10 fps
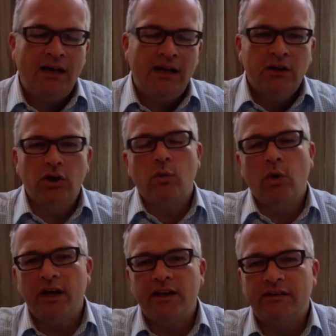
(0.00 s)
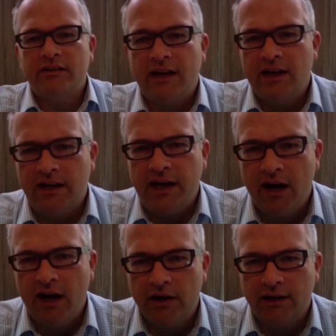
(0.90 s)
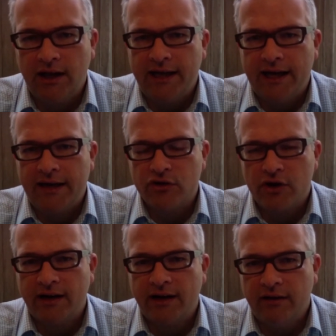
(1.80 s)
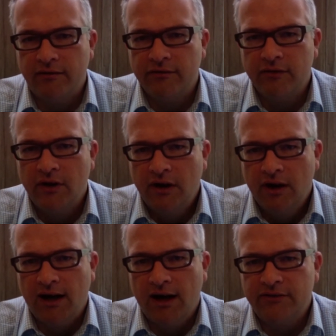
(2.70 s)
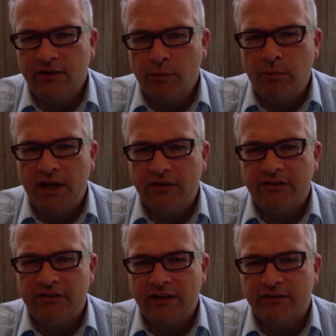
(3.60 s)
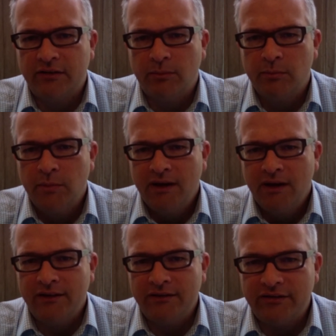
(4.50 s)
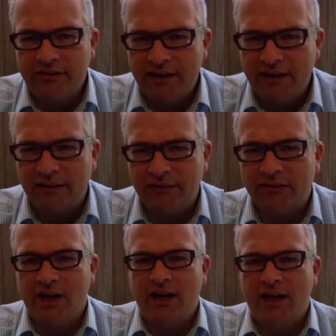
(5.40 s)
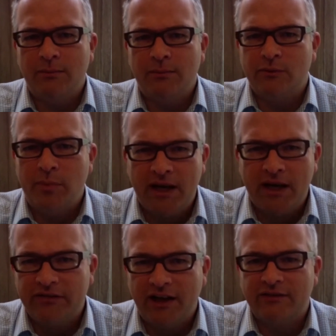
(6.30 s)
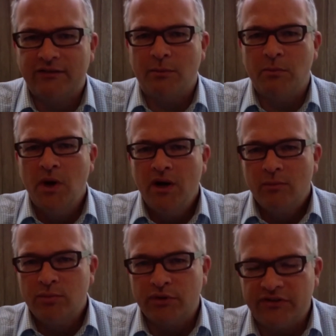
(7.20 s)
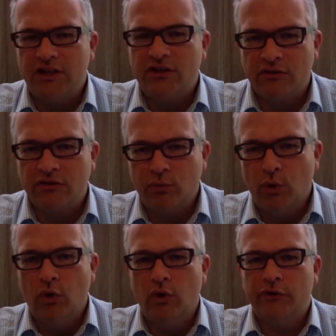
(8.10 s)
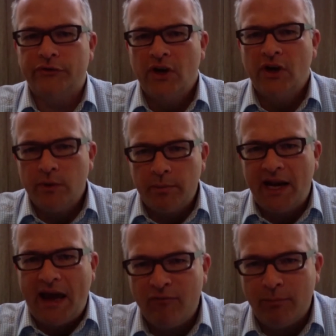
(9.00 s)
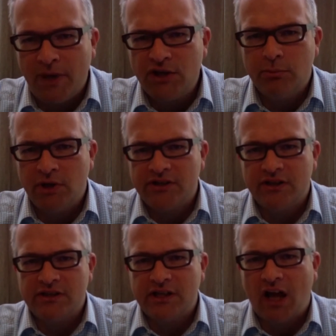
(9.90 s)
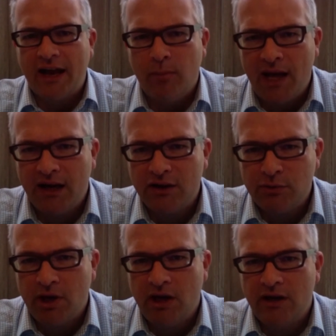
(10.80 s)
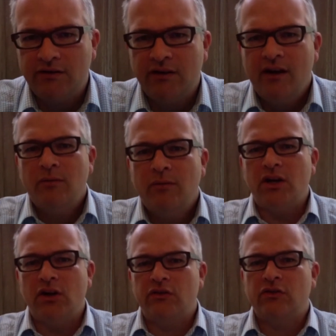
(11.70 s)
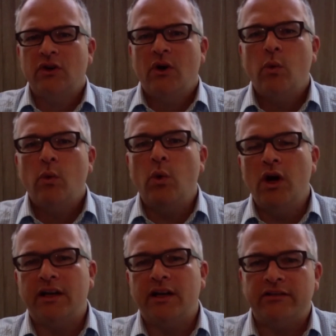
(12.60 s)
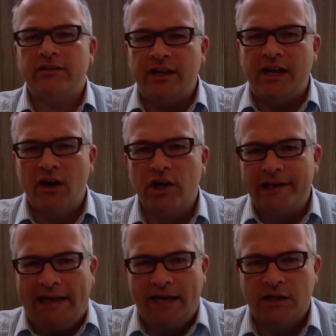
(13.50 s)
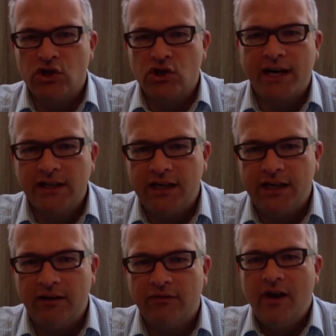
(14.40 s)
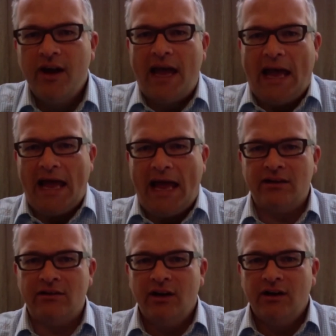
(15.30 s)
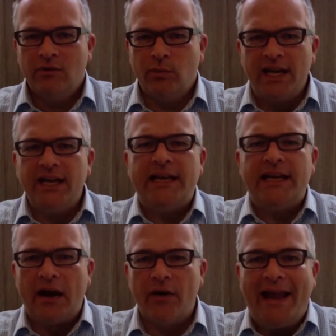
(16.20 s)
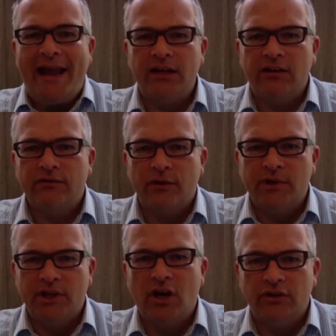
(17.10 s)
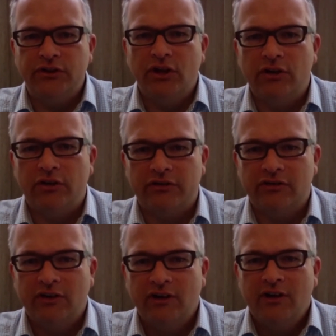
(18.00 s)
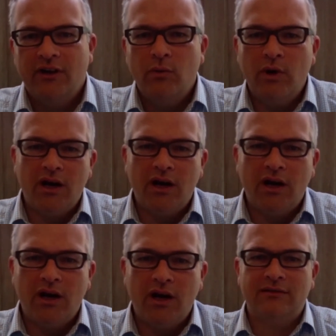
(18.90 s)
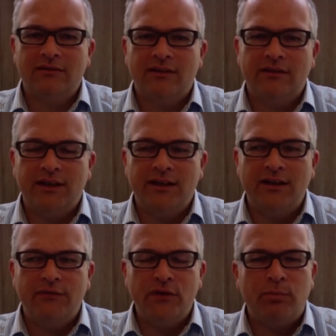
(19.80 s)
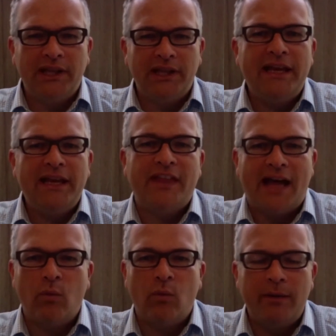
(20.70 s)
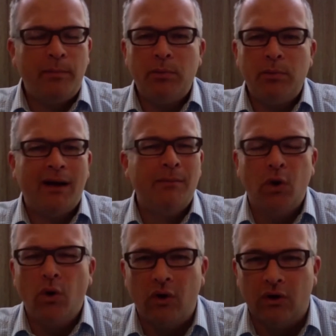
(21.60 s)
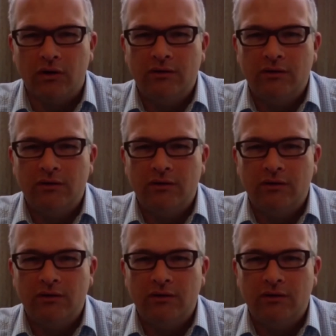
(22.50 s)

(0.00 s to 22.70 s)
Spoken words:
look, work is inherently unattractive. So we'd better set some incentive schemes. We'd better set some procedures, rules. We better have measurement and tight management, because work is inherently unattractive and we need our egg from the golden goose. Well, if you believe that, why do people come at all?